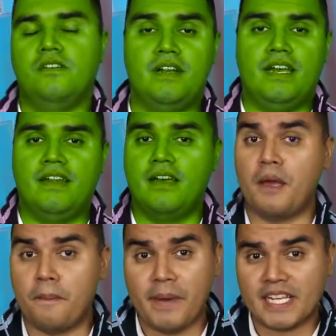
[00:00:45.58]
Alright,
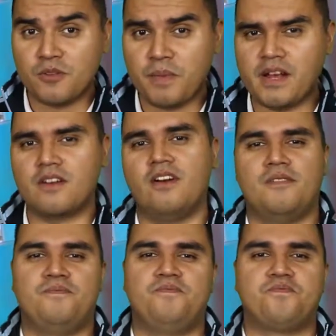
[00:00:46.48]
back to
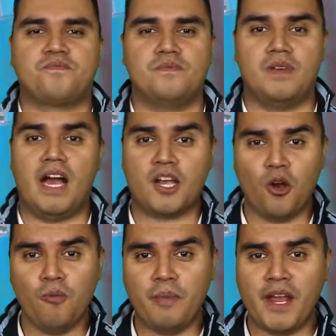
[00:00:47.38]
Paragon. I
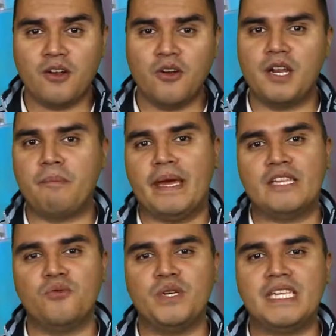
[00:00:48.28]
called Paragon a
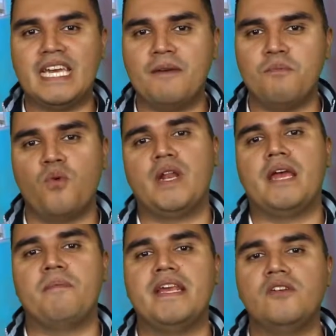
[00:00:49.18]
pay-to-win game when
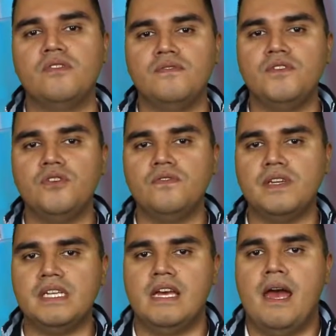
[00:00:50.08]
I made a review of
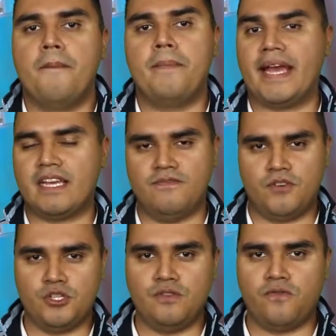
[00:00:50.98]
it back in
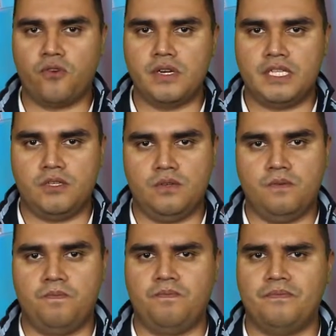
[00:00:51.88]
version
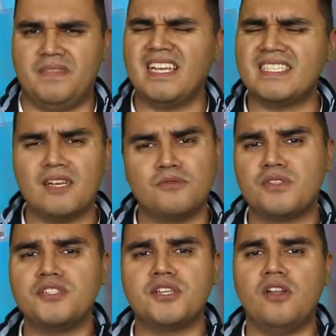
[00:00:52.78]
42. That sounds
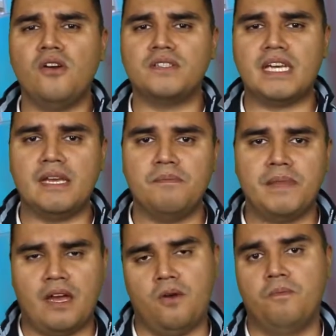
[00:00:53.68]
such a long
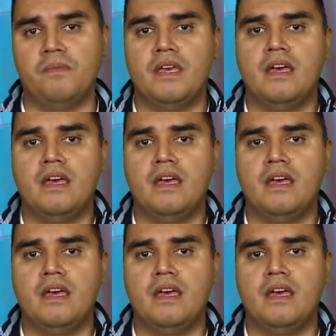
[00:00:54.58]
time now.